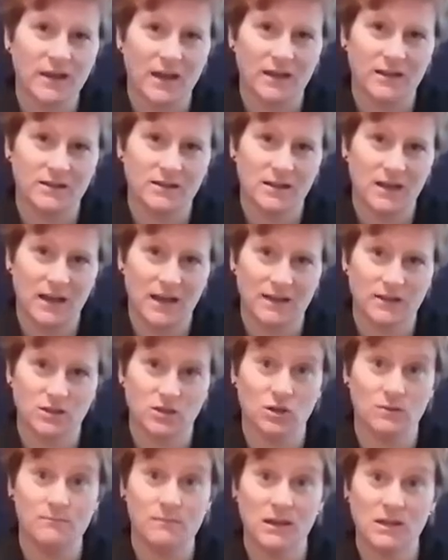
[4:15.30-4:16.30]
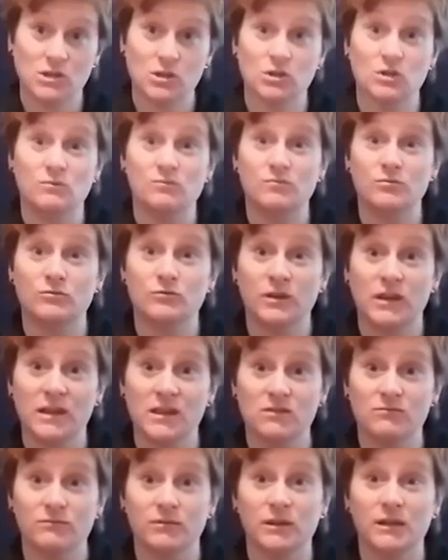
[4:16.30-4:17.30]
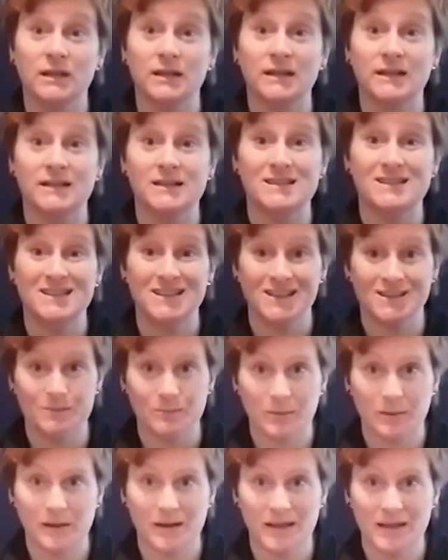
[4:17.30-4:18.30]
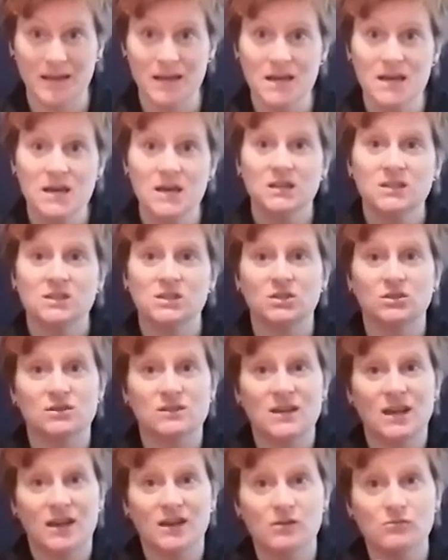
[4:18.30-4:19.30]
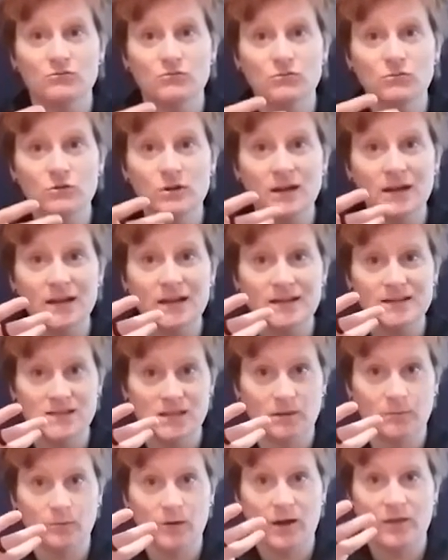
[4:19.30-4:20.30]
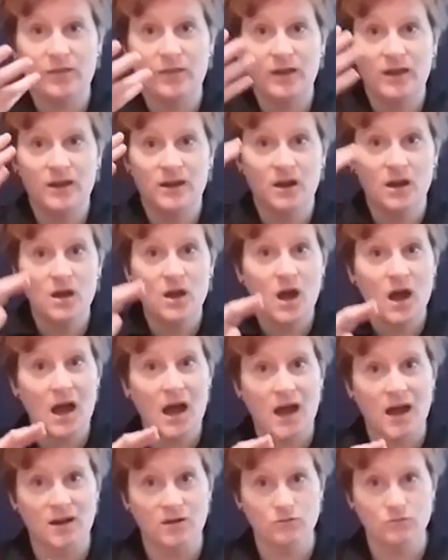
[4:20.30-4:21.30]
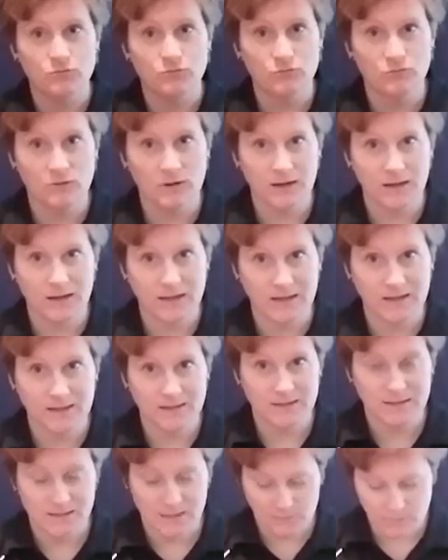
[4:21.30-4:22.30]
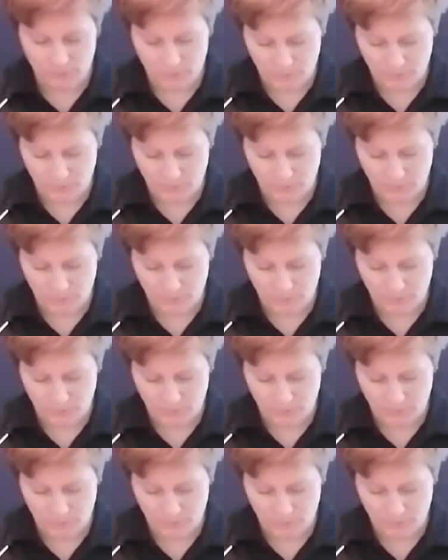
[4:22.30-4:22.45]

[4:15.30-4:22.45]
that inhalation, make sure you breathe really deeply. So you're taking a really deep breath in and a really deep